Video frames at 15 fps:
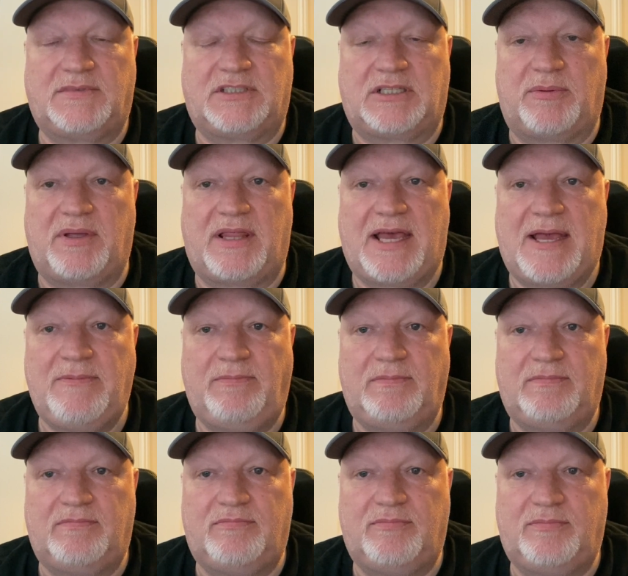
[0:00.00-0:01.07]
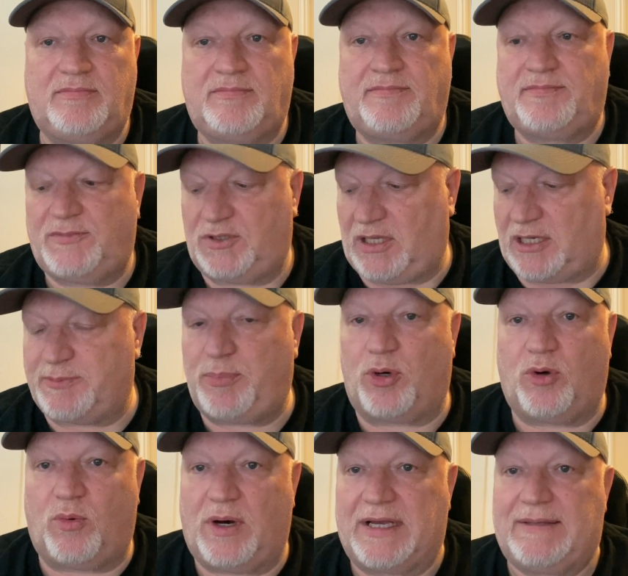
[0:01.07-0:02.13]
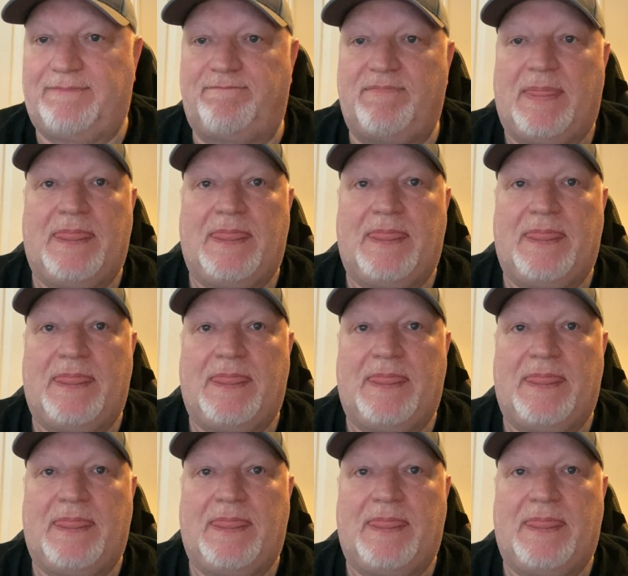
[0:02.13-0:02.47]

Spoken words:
Give me there. So that's Paul White.